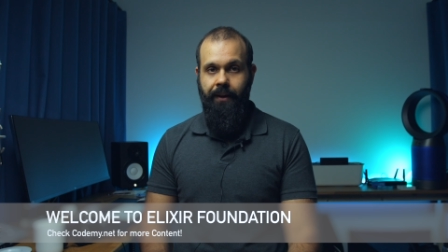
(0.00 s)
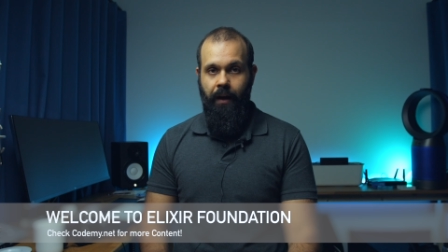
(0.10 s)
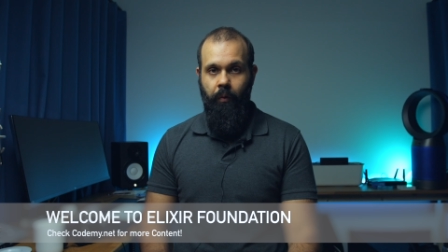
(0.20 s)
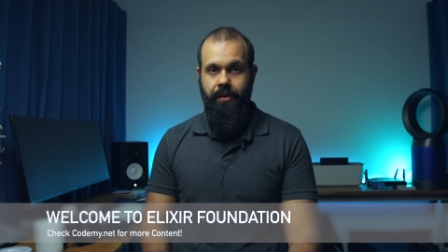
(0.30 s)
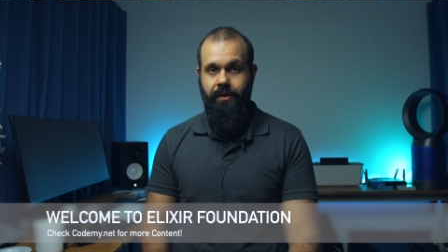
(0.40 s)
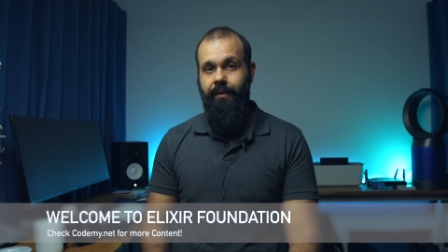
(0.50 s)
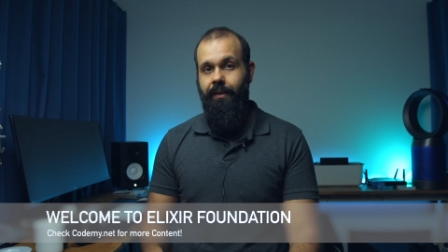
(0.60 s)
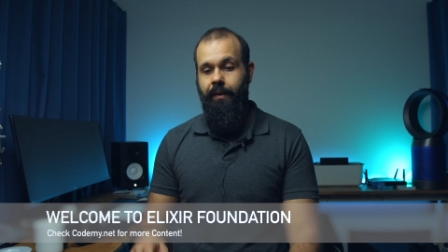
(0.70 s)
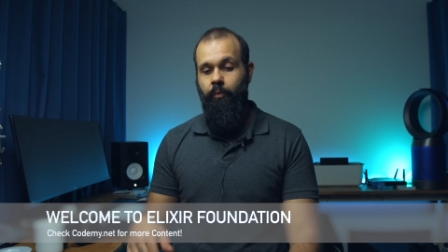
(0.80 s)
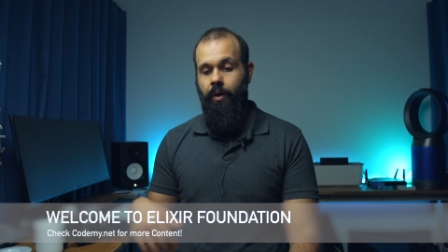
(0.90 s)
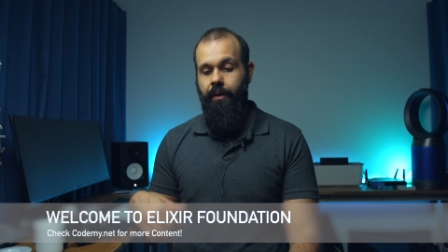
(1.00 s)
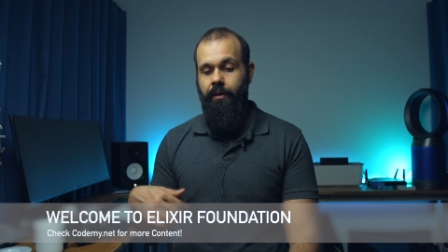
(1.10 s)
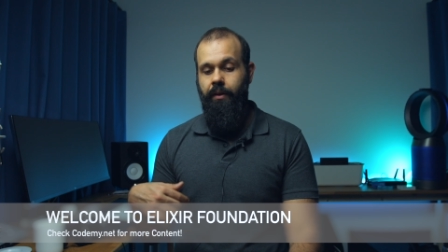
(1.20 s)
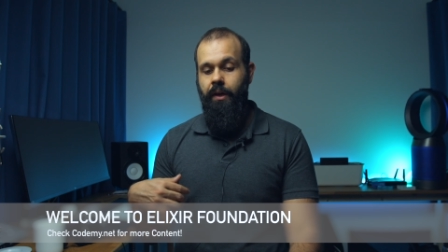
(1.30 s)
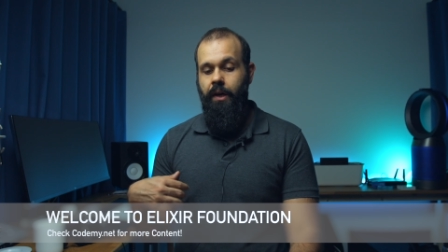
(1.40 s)
language and they
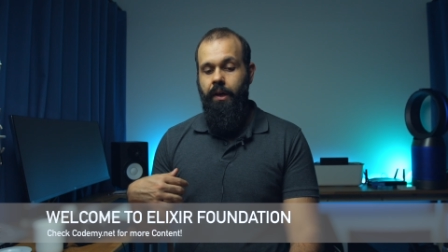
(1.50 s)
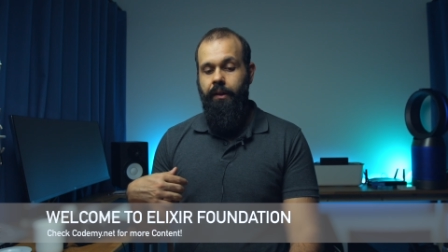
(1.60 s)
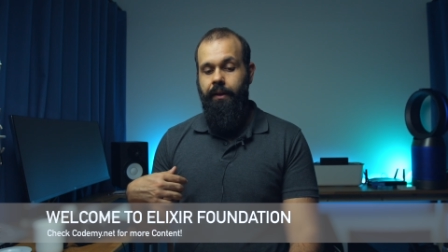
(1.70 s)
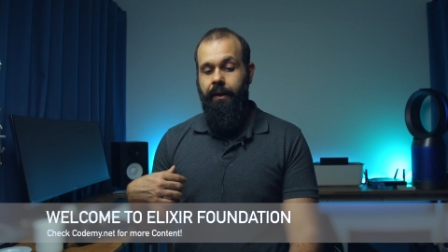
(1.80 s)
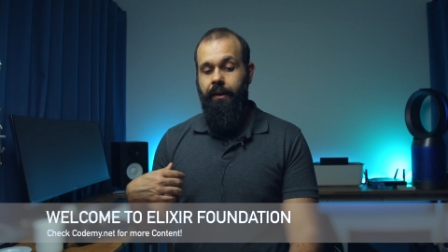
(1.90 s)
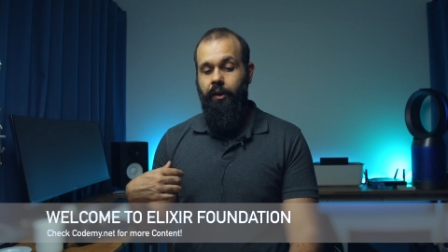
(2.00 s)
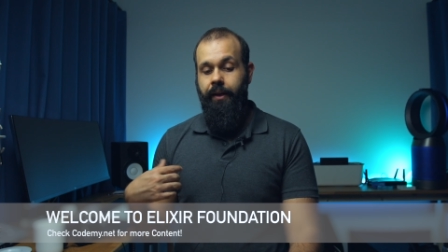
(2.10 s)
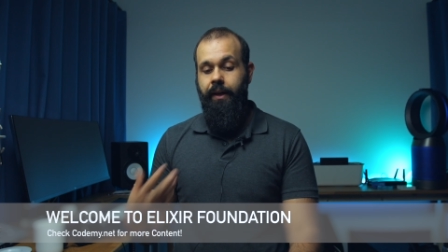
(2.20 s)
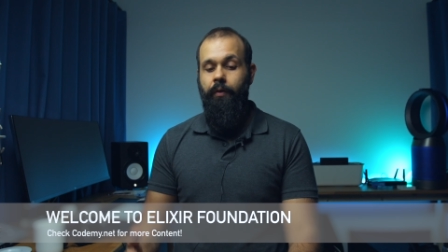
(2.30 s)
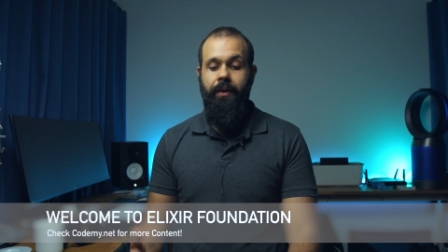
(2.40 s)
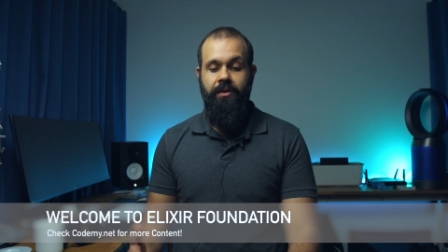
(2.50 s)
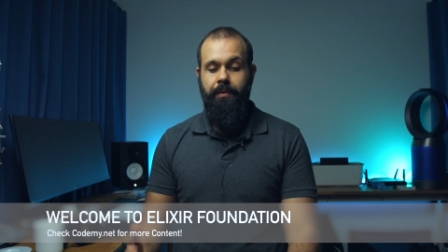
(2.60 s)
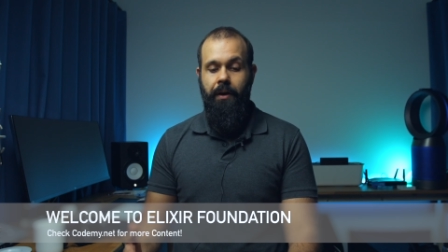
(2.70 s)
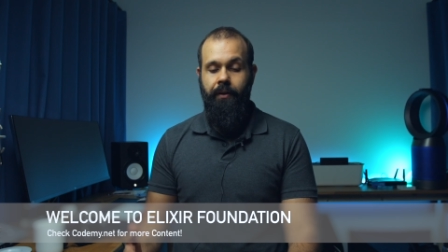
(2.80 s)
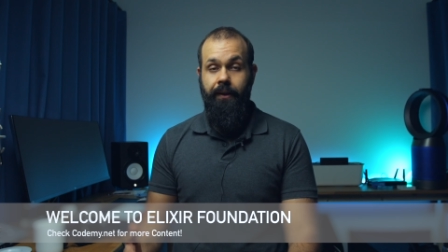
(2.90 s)
wanna, they, are curious
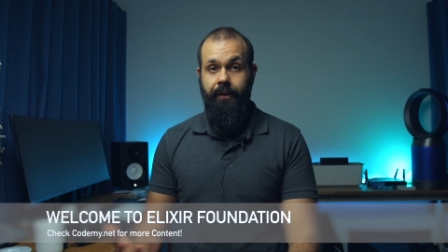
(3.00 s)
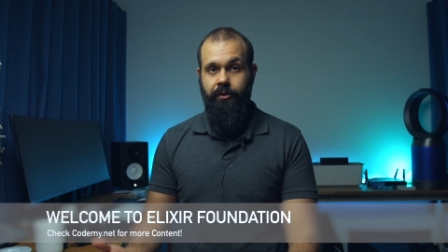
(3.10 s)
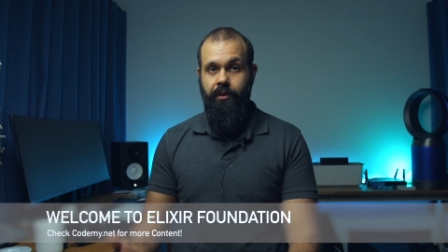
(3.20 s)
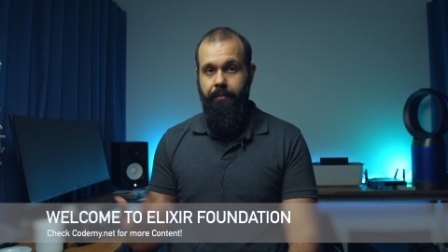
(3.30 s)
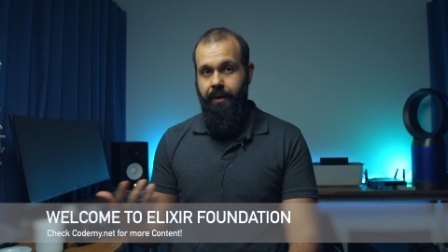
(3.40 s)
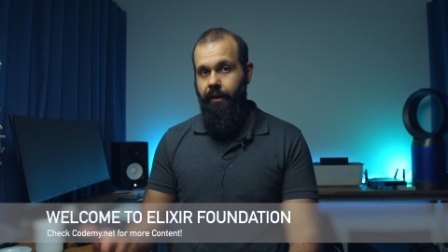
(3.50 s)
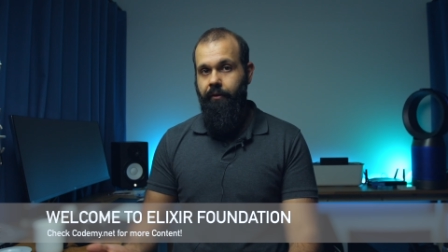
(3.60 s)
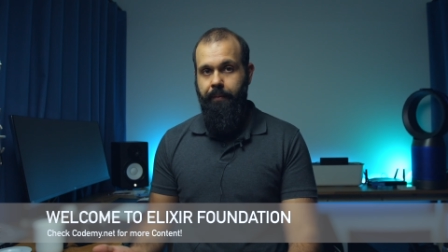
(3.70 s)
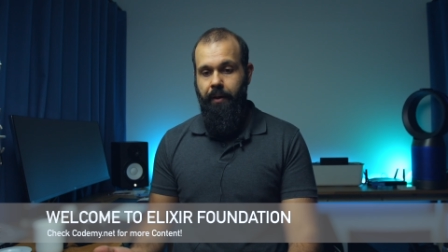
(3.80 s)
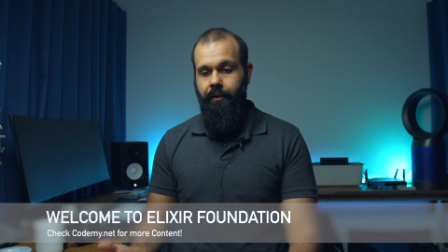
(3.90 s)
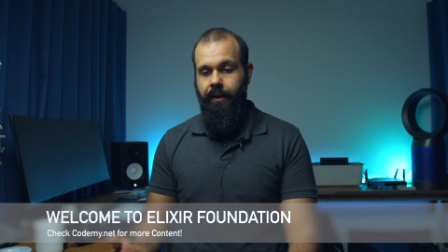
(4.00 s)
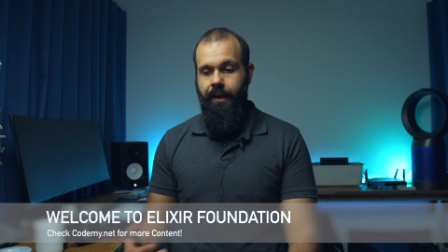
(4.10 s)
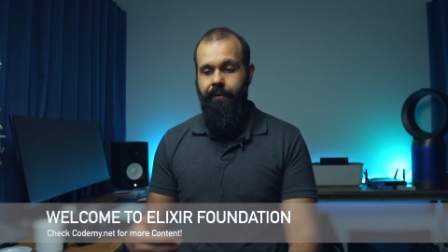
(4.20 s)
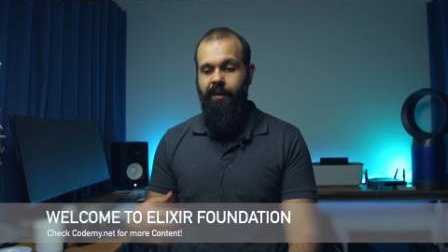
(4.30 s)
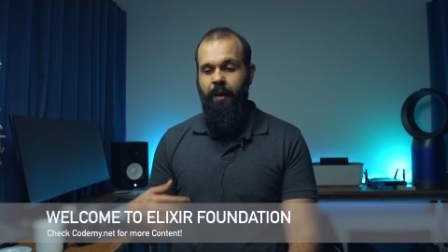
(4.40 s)
about Elixir, they've been hearing about it
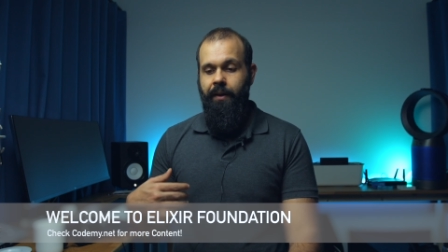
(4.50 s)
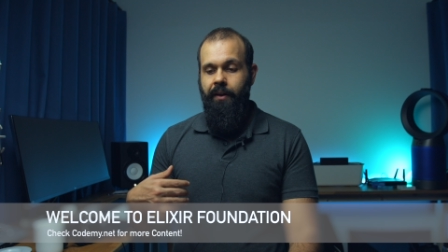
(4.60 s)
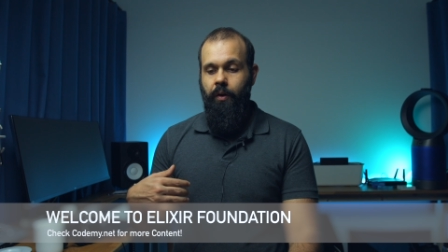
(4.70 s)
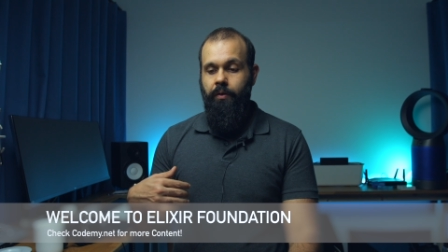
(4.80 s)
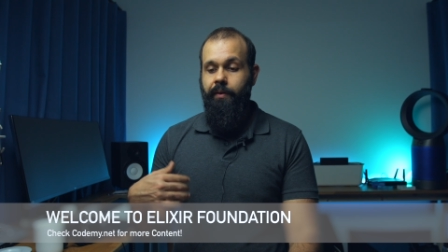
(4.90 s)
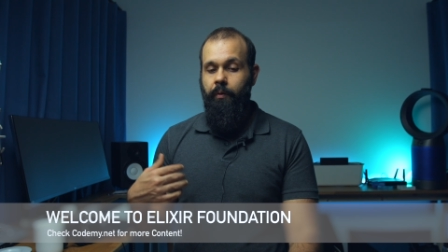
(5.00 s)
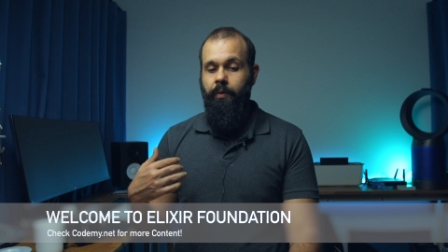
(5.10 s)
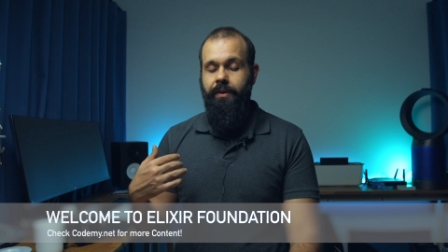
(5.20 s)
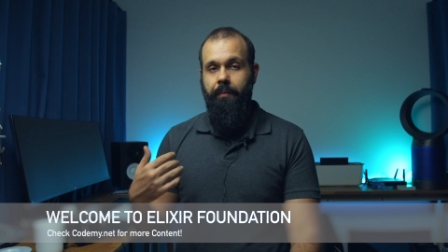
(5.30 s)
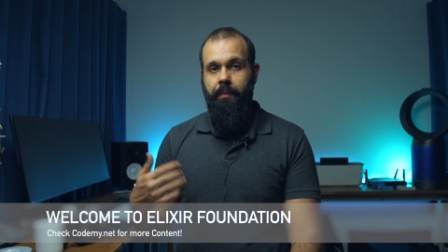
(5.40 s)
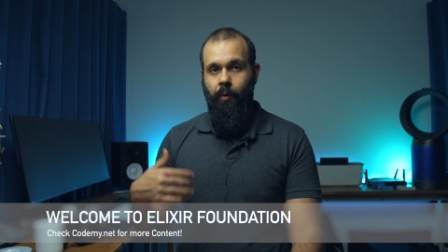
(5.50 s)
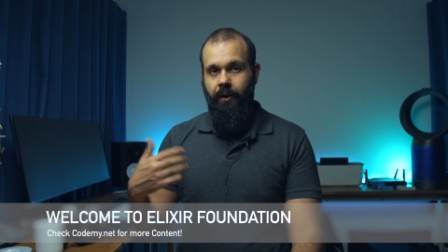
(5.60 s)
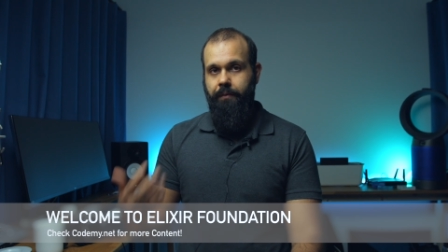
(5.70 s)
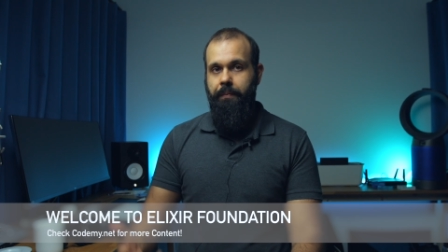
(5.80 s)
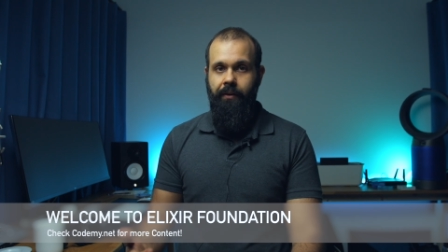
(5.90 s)
and, you know, someone who's a little bit more
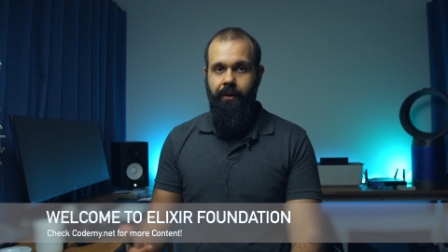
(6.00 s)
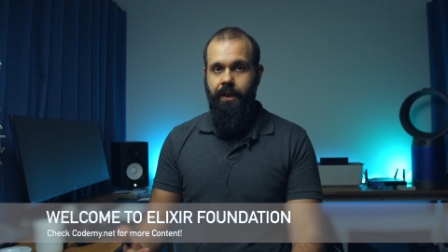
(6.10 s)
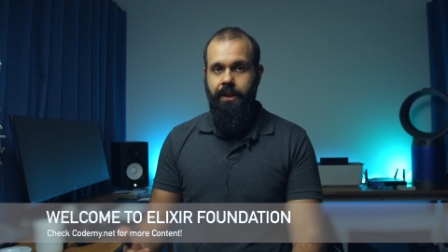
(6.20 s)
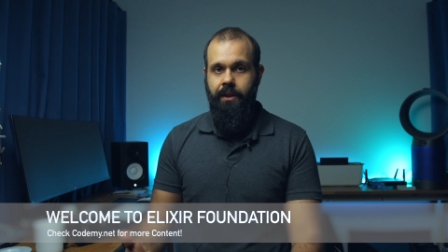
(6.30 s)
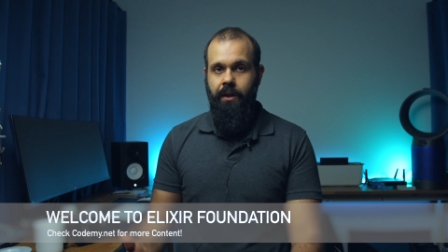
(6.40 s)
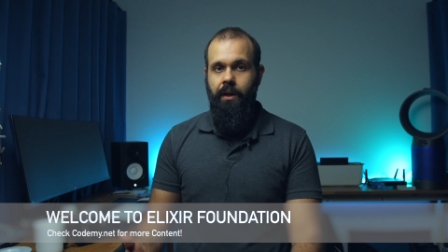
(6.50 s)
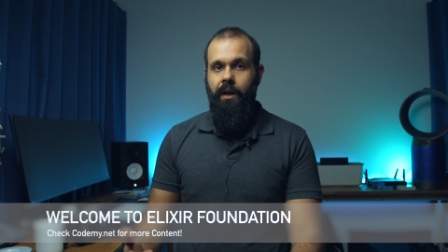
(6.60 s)
experienced,